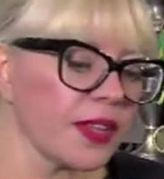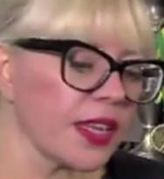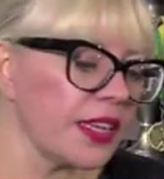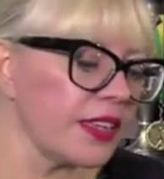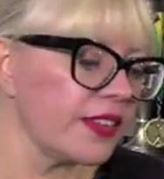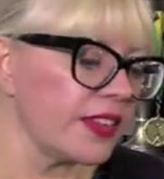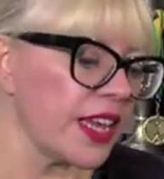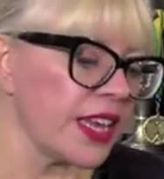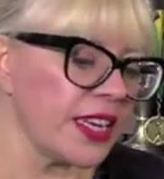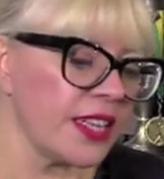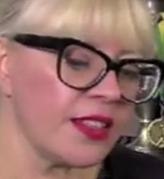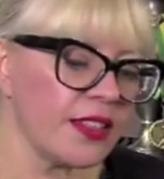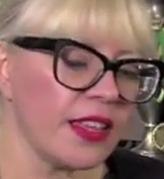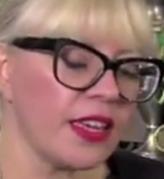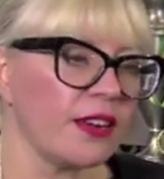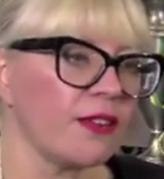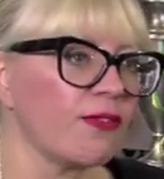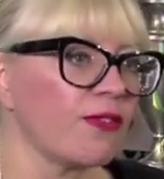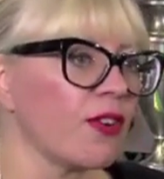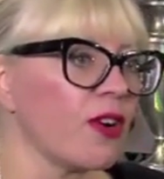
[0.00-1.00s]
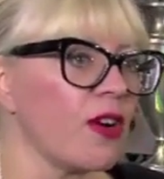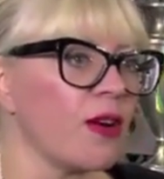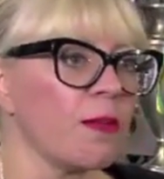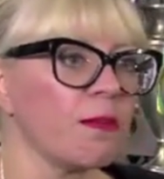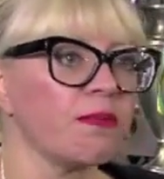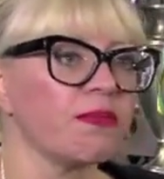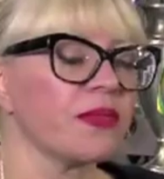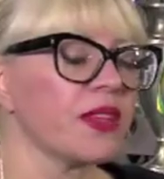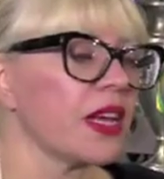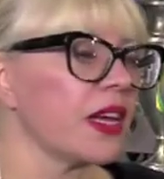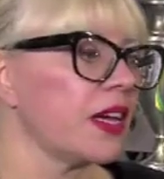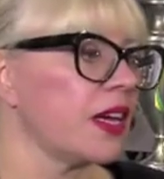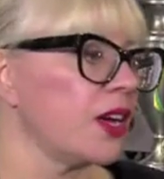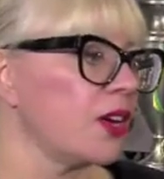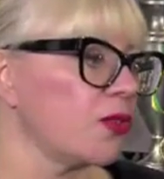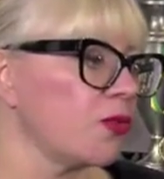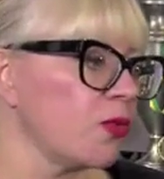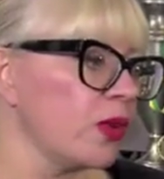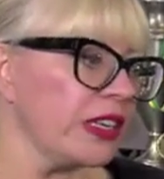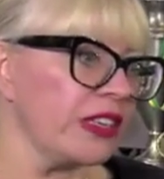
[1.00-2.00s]
is anything from
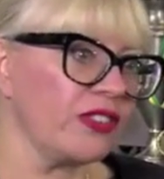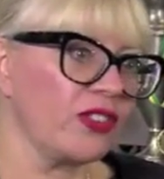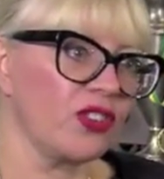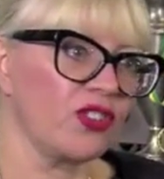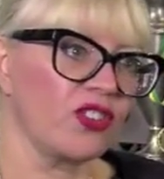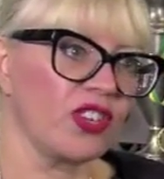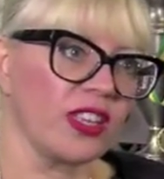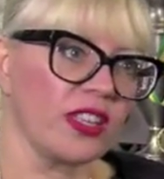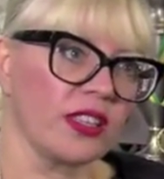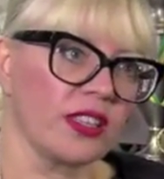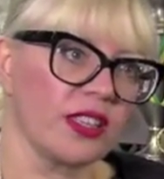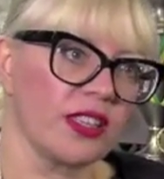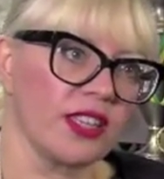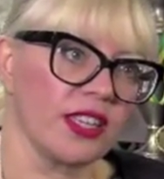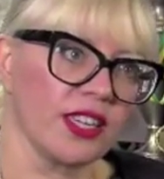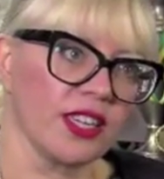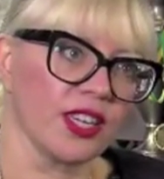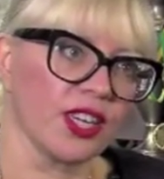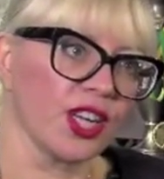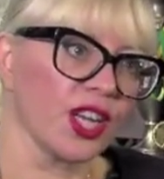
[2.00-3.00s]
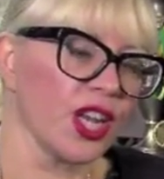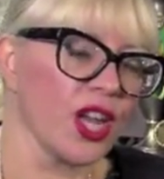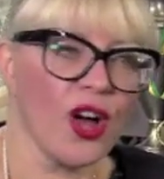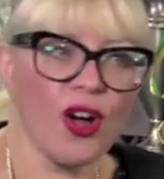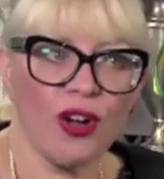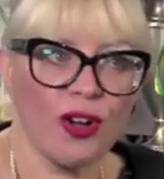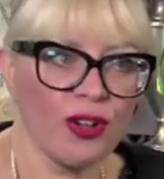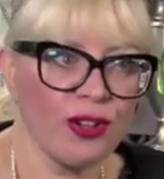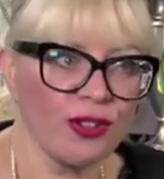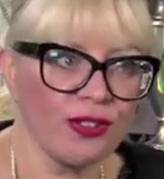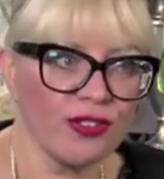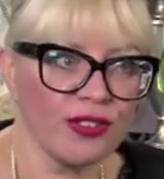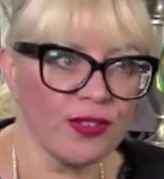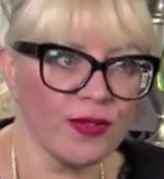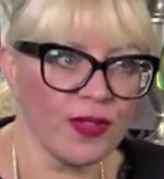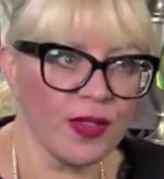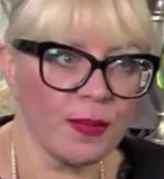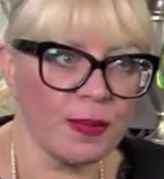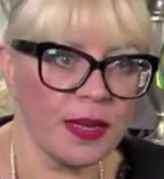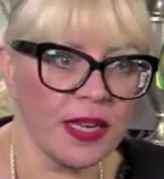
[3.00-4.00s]
researching the clothes
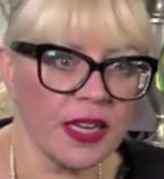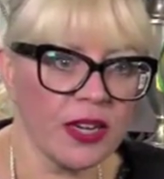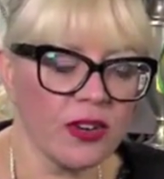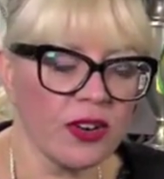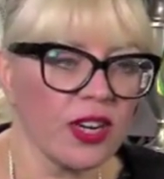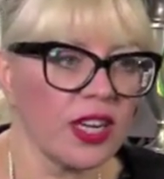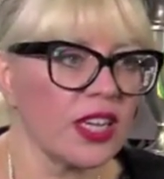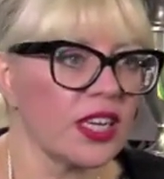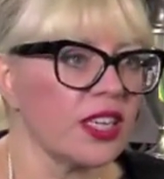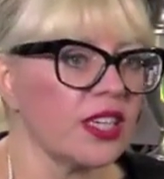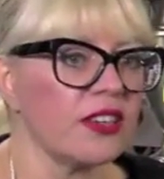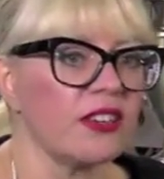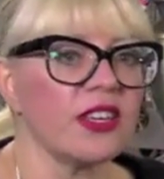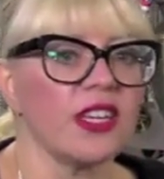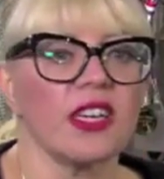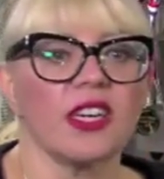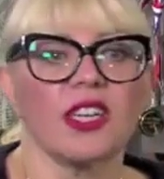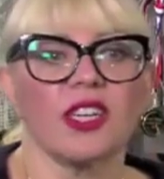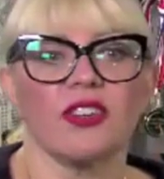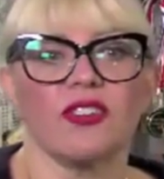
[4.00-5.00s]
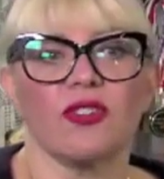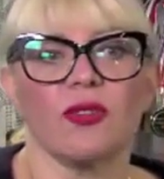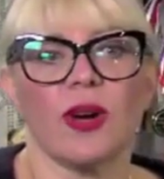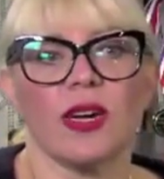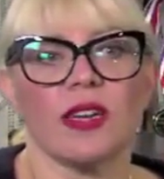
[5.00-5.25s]
of the period to